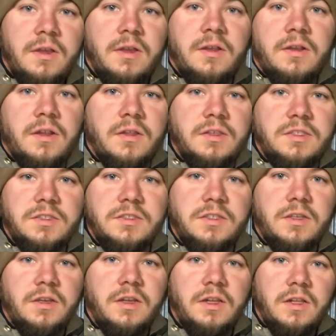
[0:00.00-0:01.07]
Now, this is
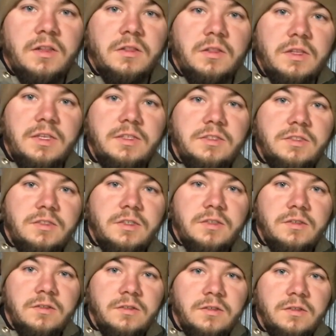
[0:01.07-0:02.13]
the least
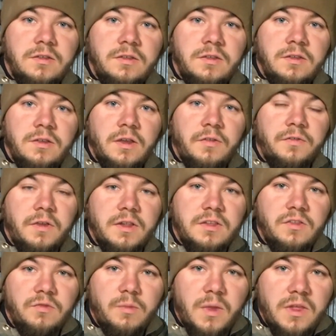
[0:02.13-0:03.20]

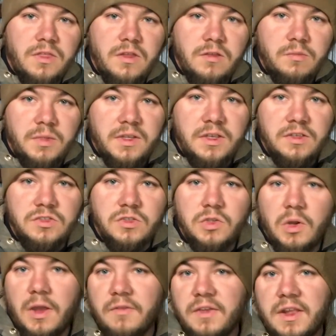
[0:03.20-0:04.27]
effective method because you don't
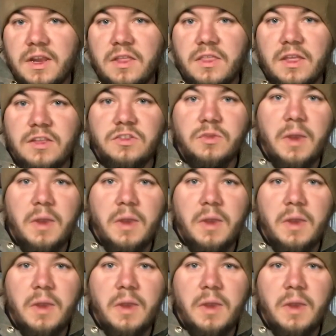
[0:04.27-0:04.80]
have anything to